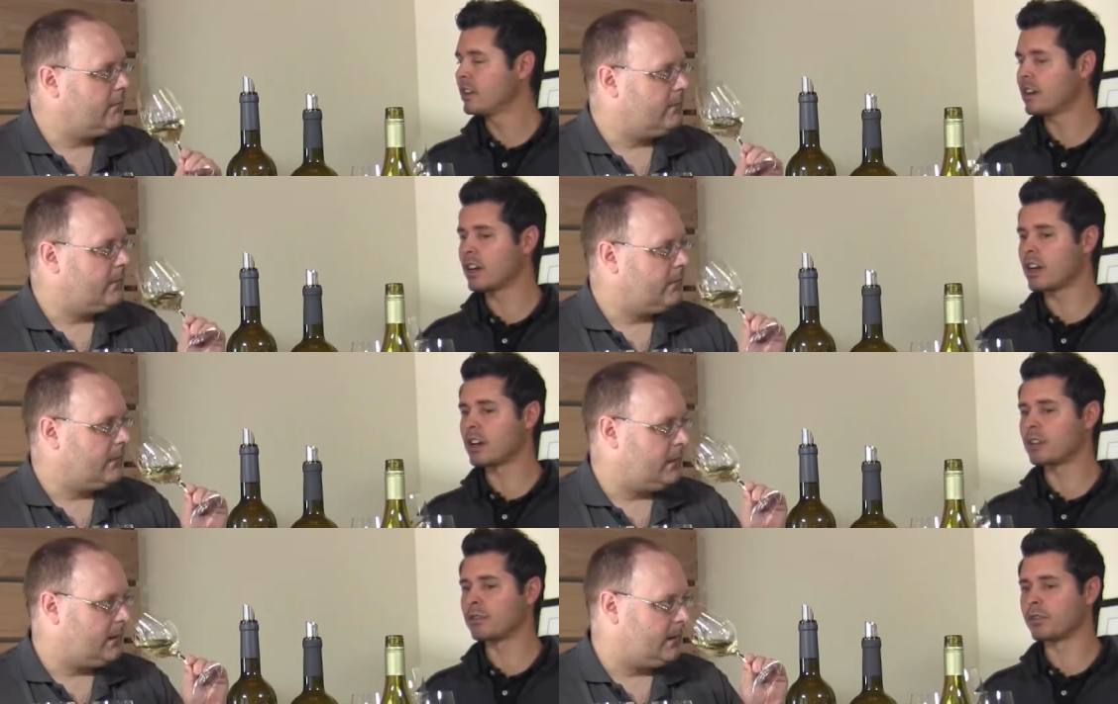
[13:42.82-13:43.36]

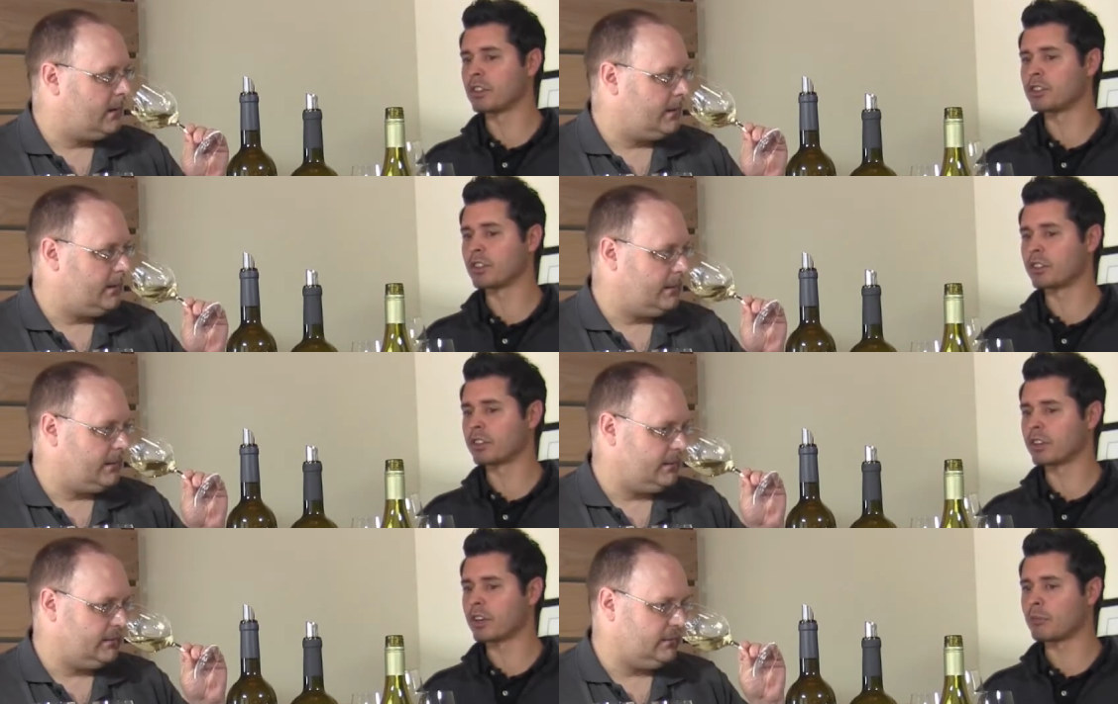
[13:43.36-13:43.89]
Speaker 1: of French
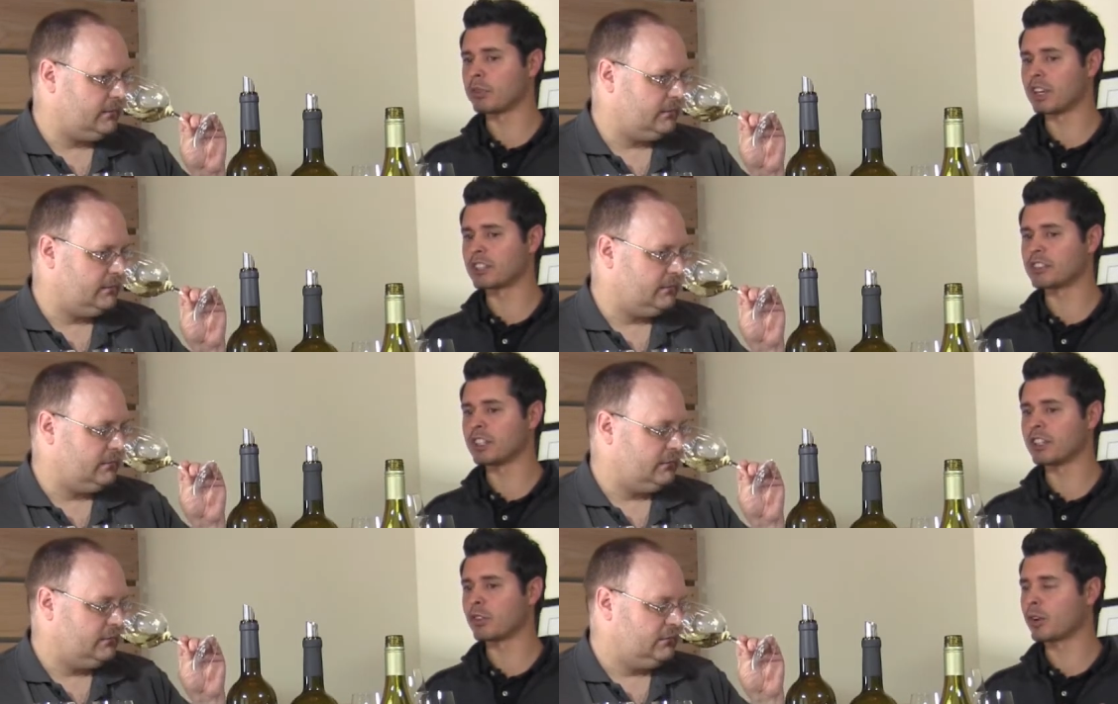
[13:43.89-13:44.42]
oak and
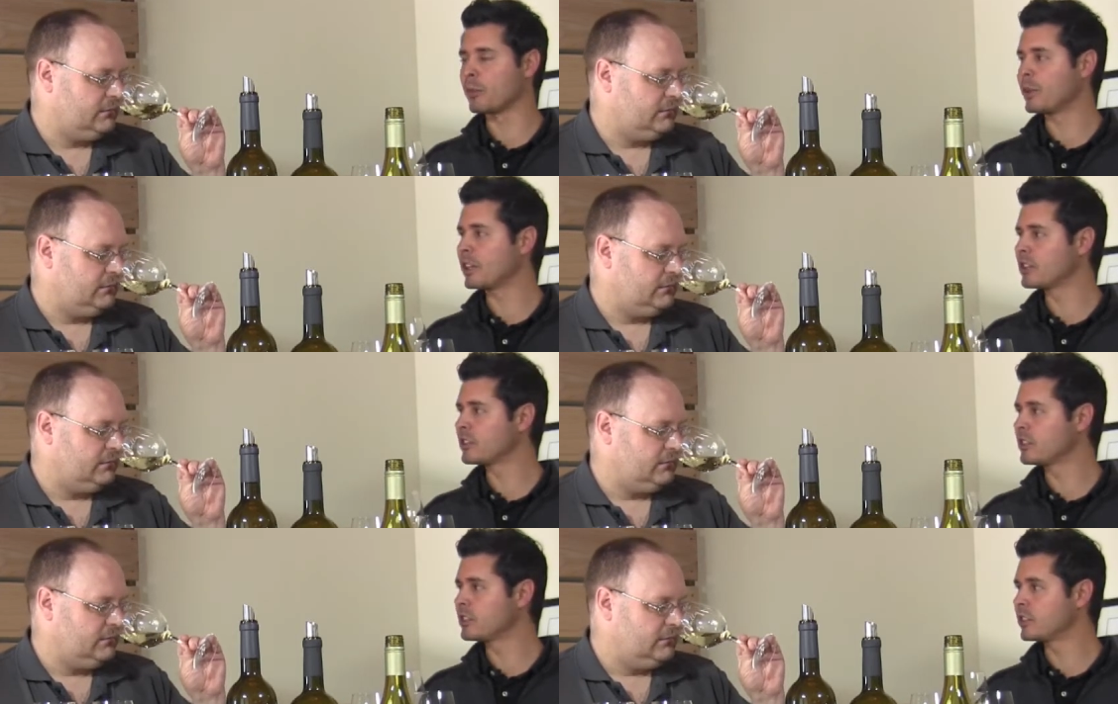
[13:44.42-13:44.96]
complexity and
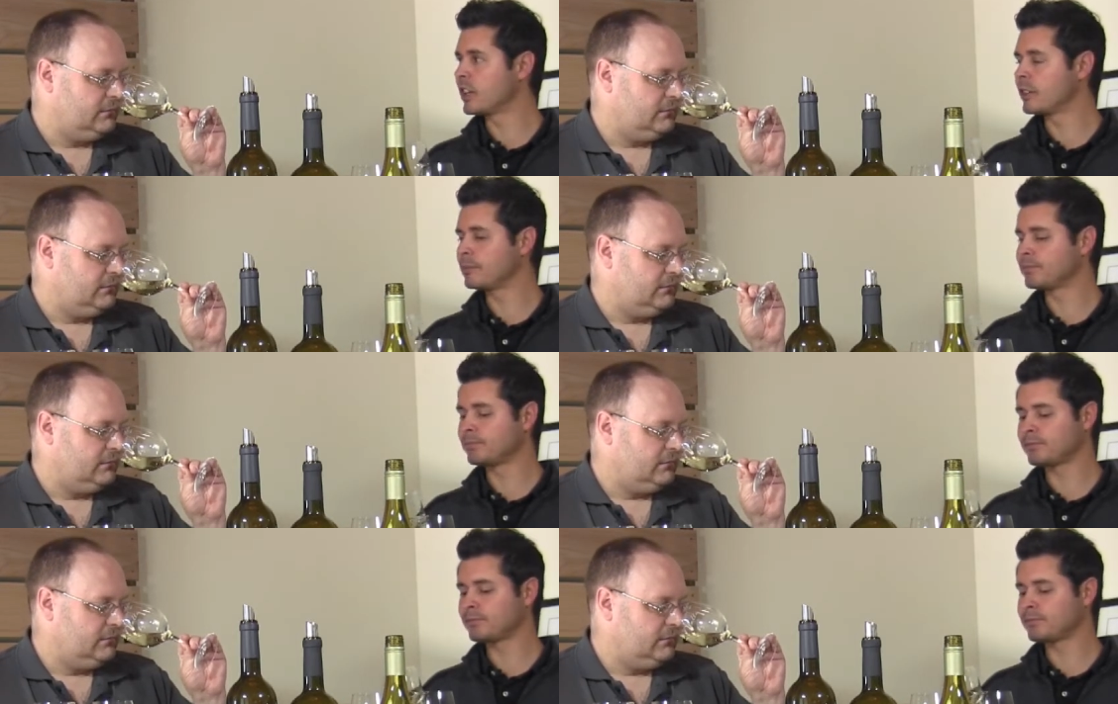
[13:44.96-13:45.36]
creaminess that you get.